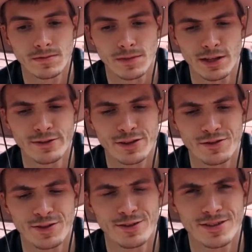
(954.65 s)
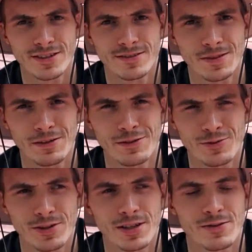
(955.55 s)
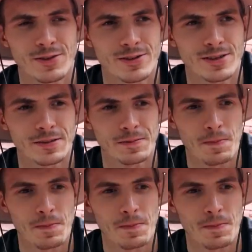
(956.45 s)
Life is confusing. Life is really confusing.